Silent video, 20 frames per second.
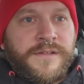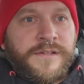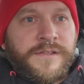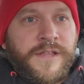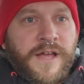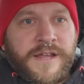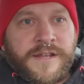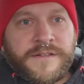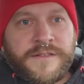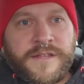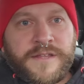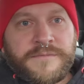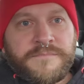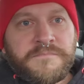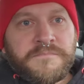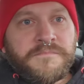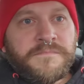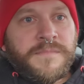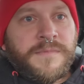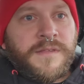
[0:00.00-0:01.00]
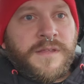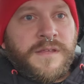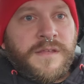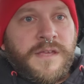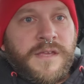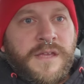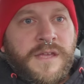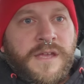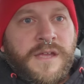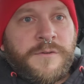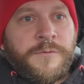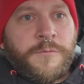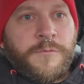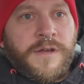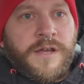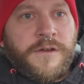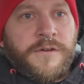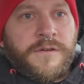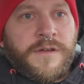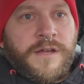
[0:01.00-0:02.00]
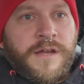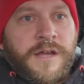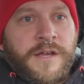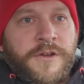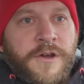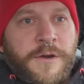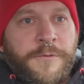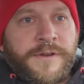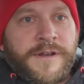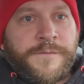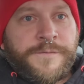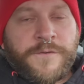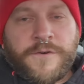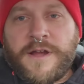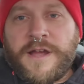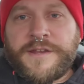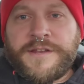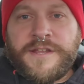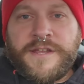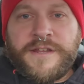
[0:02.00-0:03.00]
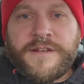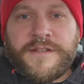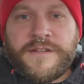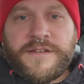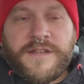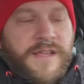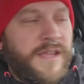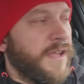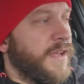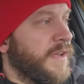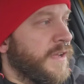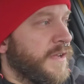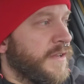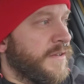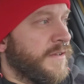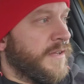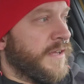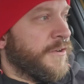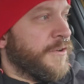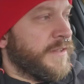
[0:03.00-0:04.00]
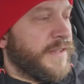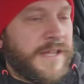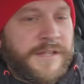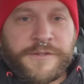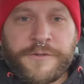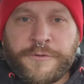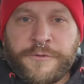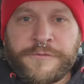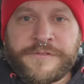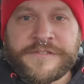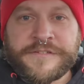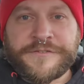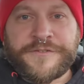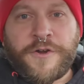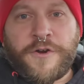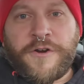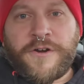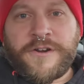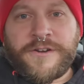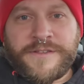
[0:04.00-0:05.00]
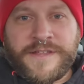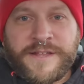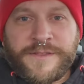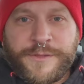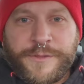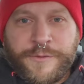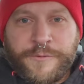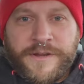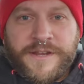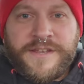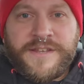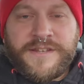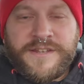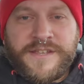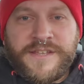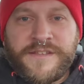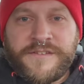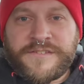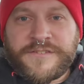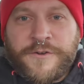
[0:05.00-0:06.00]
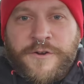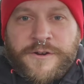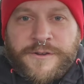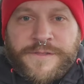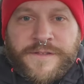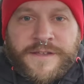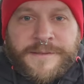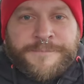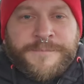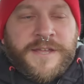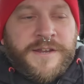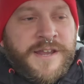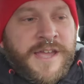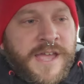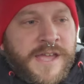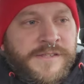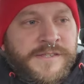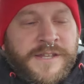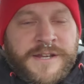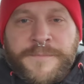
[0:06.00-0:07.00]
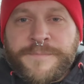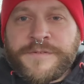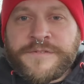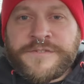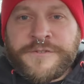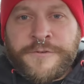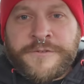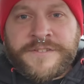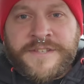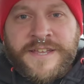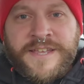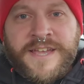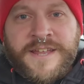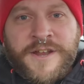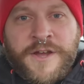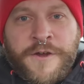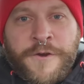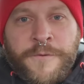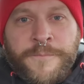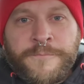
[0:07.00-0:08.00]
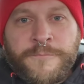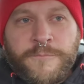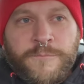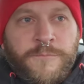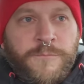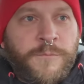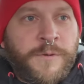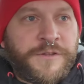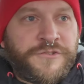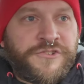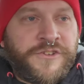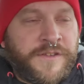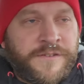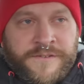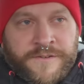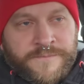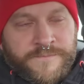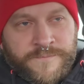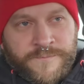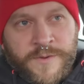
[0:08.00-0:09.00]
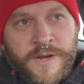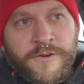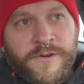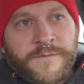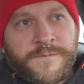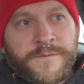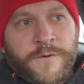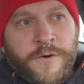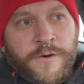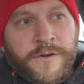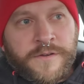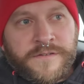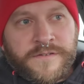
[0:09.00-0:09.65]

Liked it. And, well, I got whatever I needed. And I got that little star, that 3D star thing. I'm going to hang that up as soon as I get home, which isn't very far.